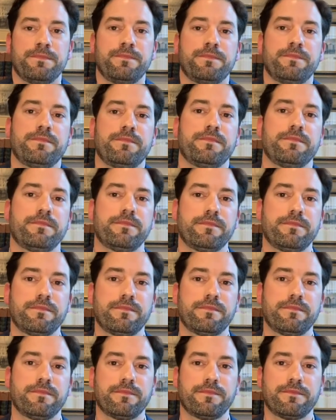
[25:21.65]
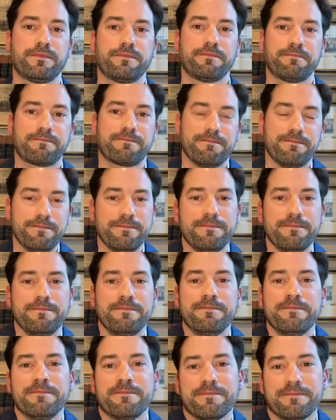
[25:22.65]

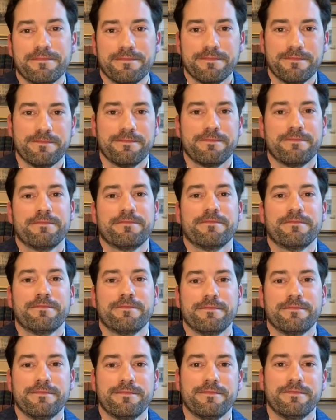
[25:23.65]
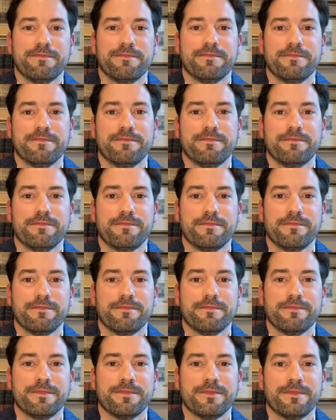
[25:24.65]

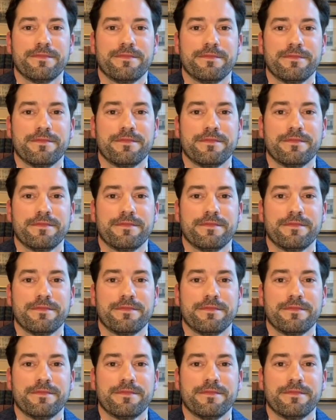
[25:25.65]
This person isn't speaking.